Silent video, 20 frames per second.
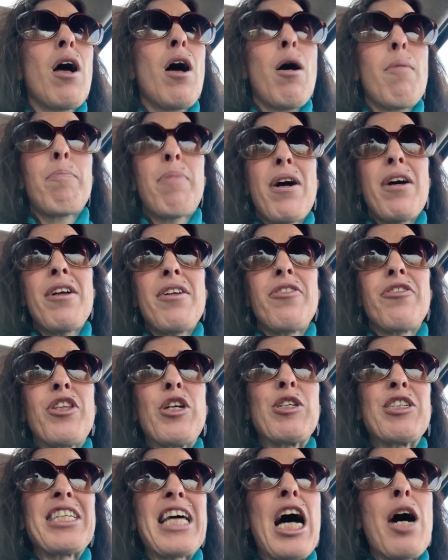But
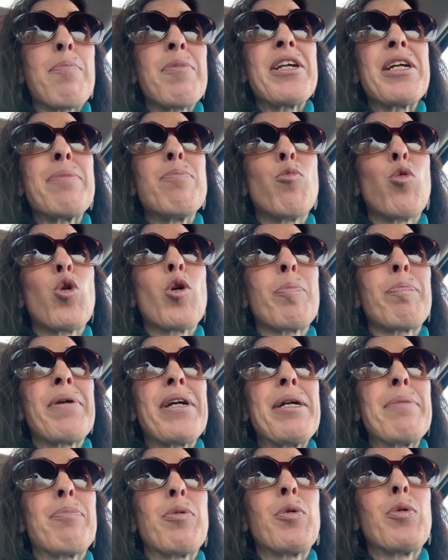there's how many more
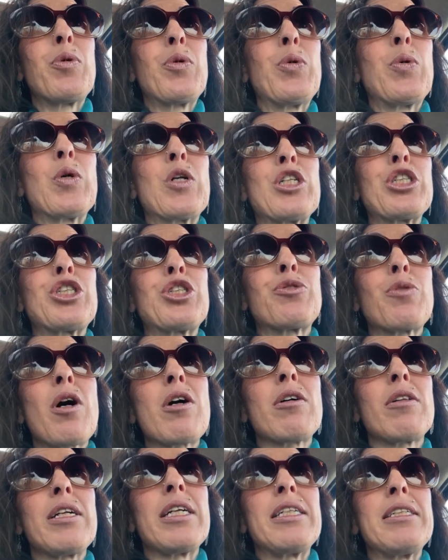people who are
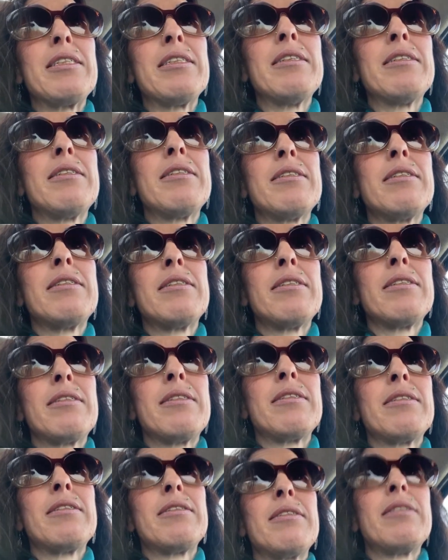struggling
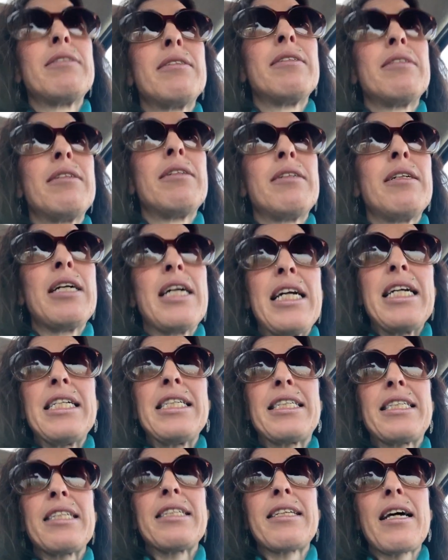in
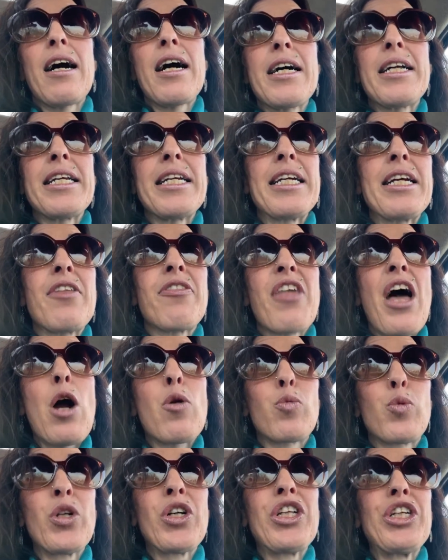society that
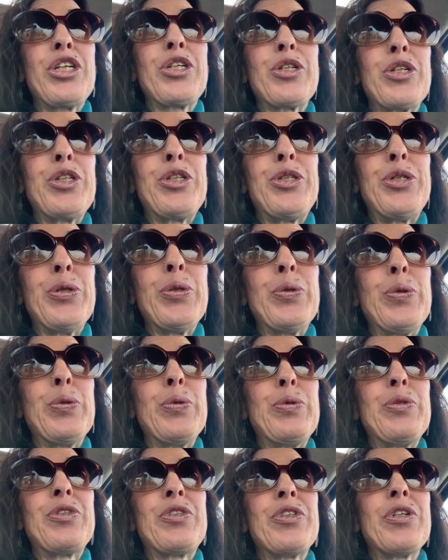really could
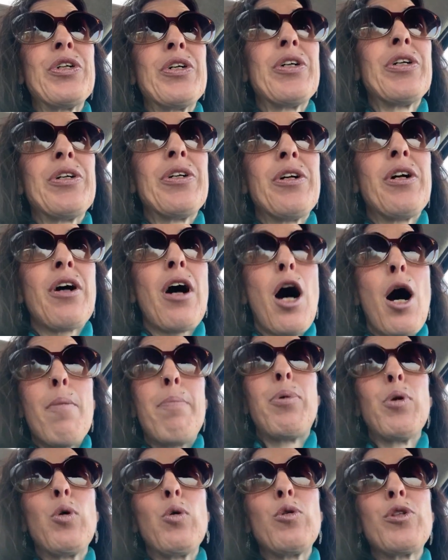use a
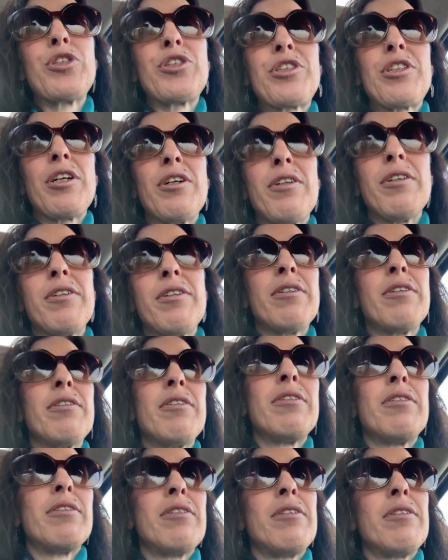boost
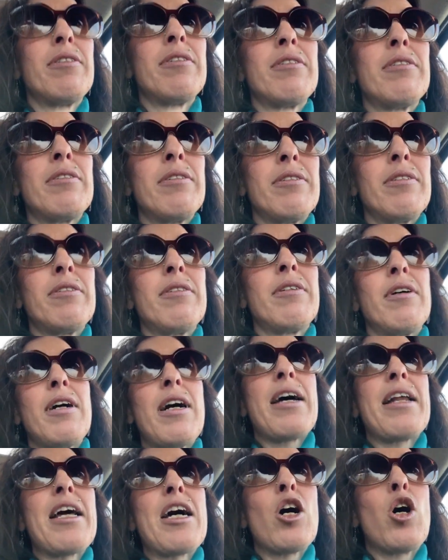
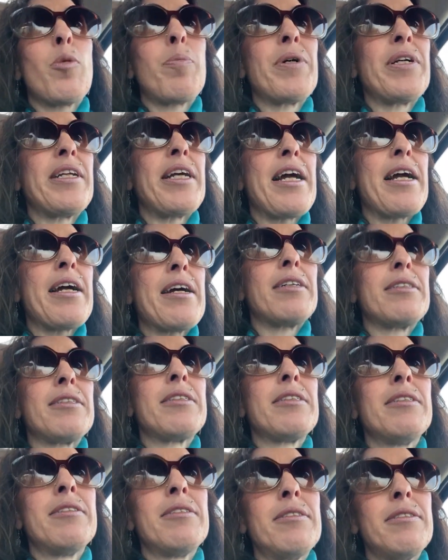and a helping hand,
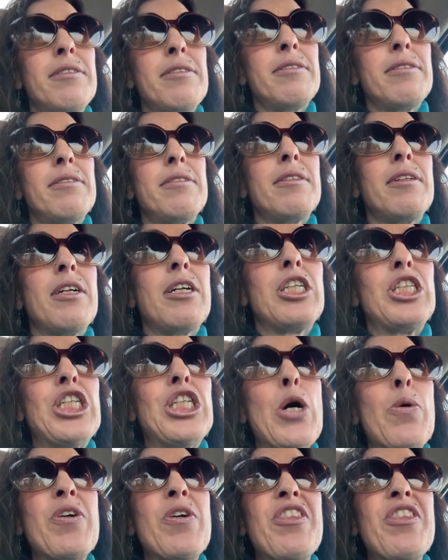knowing